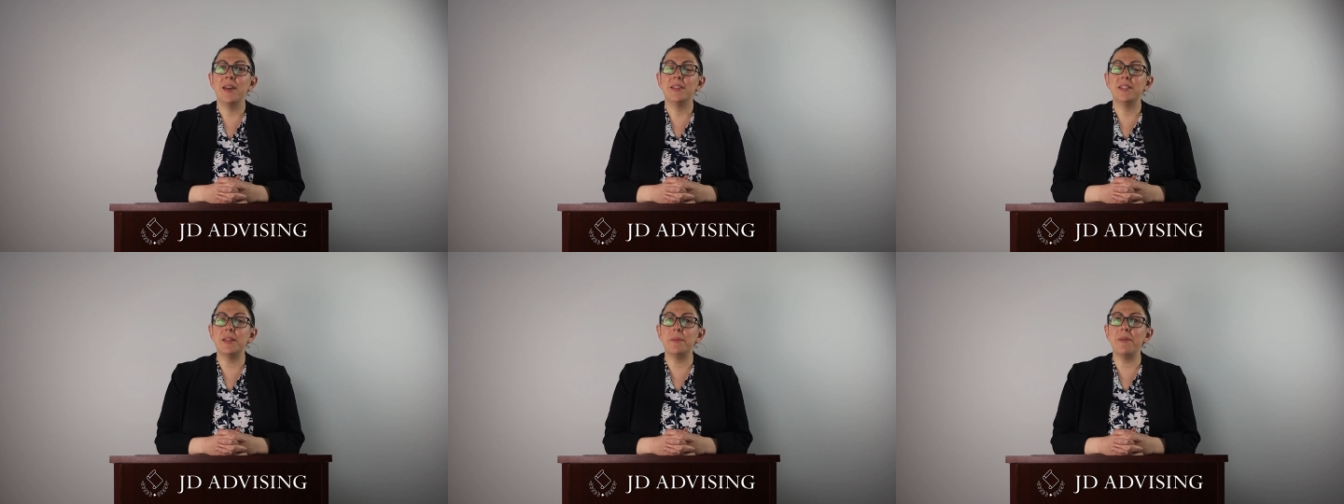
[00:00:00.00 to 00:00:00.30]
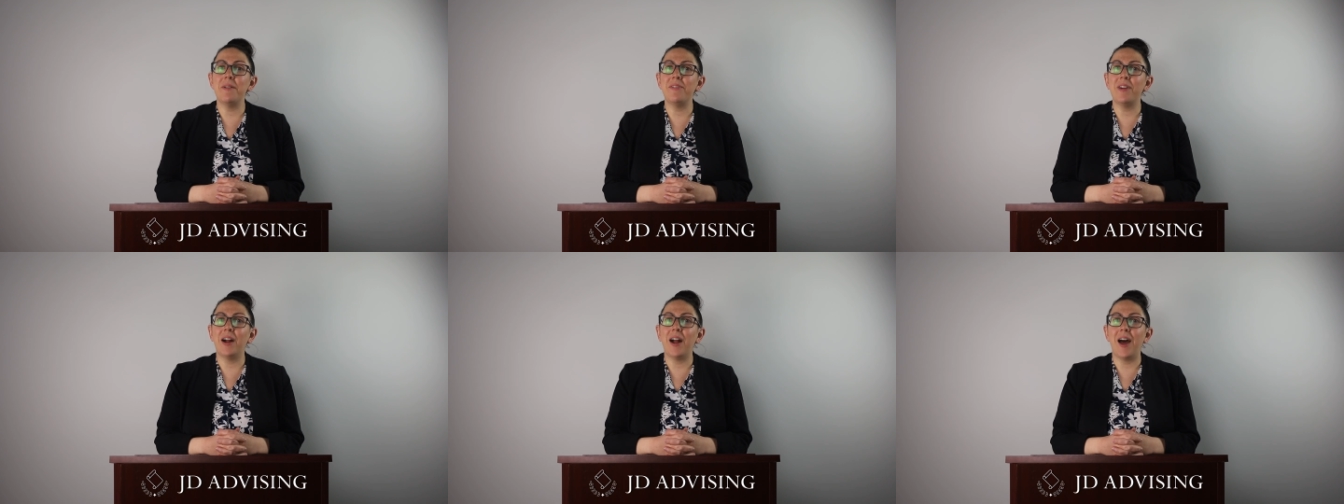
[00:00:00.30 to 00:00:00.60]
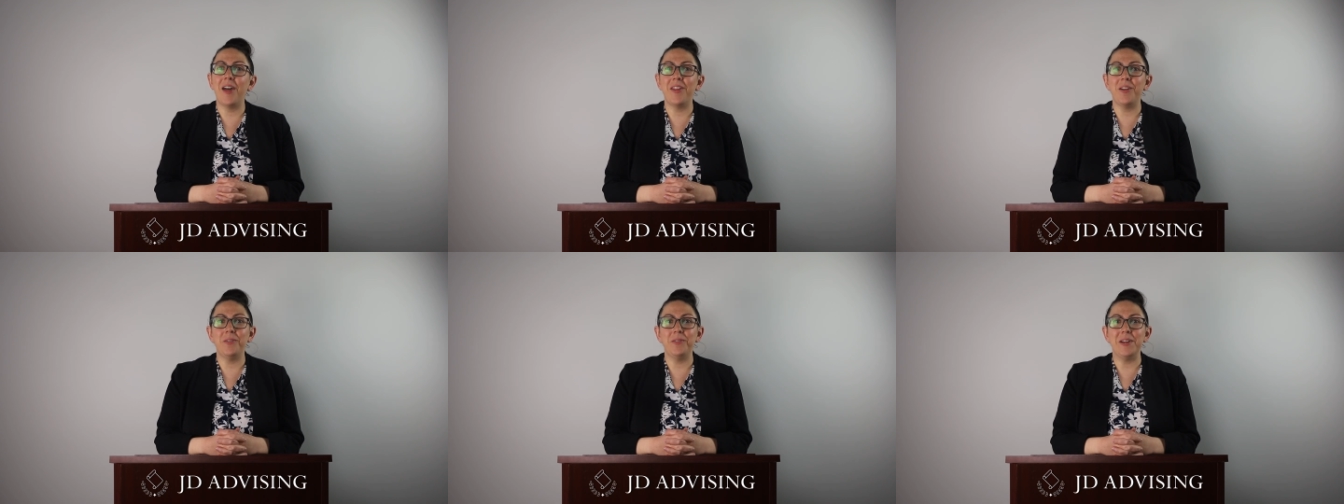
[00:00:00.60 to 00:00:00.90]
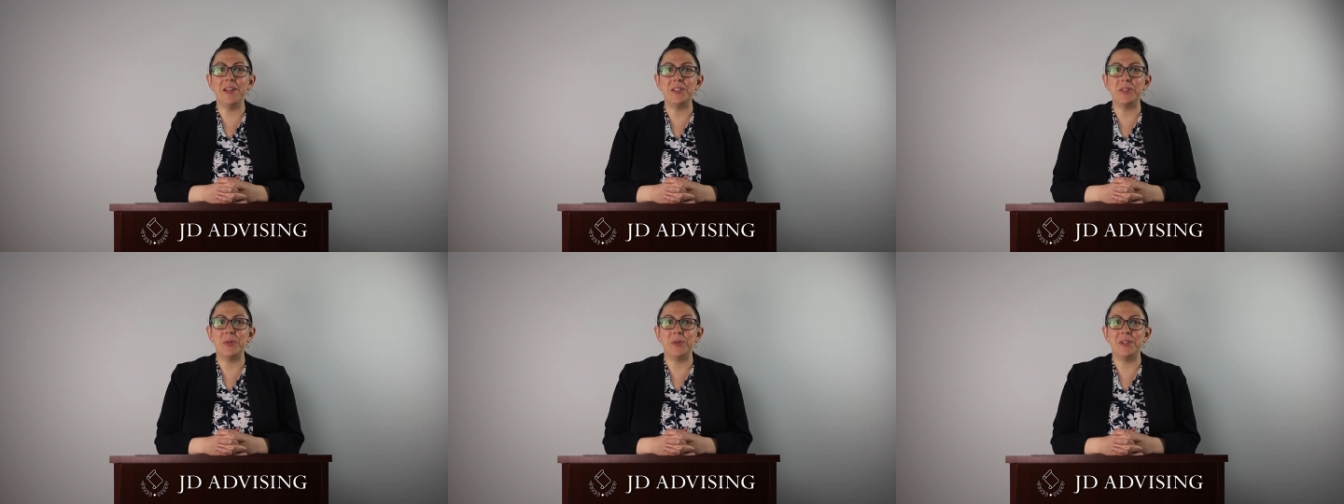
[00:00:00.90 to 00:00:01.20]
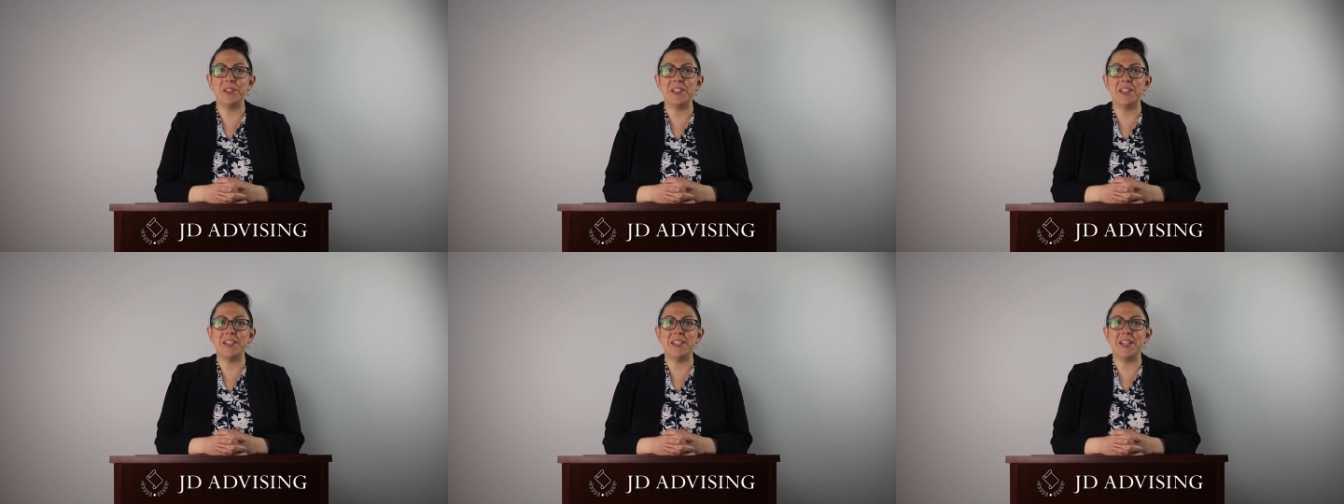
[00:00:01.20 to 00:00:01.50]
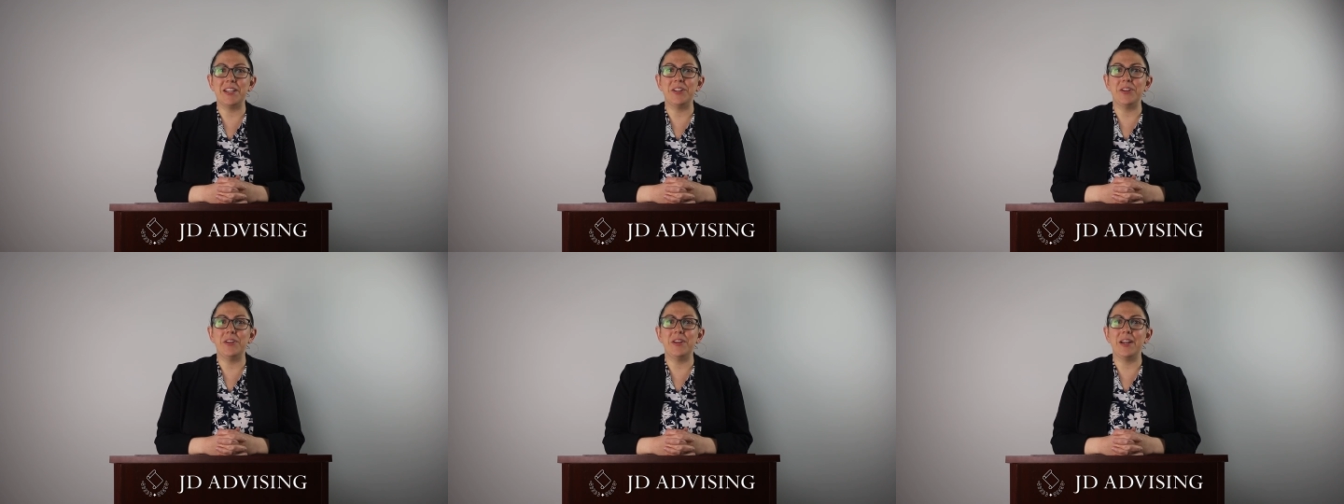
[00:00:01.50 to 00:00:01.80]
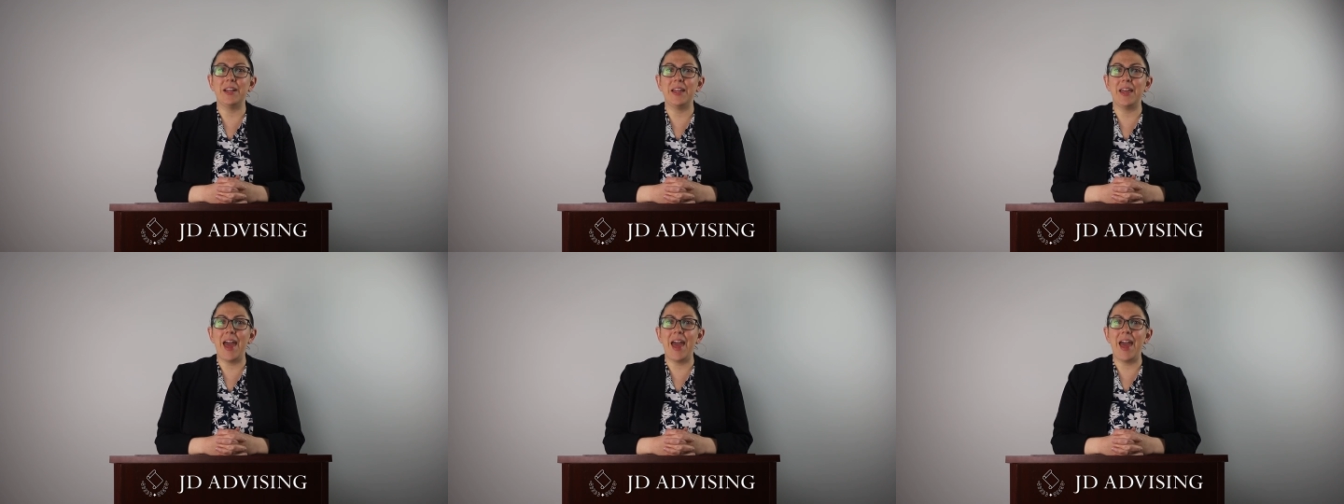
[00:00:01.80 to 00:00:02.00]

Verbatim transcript: Some of our other resources include a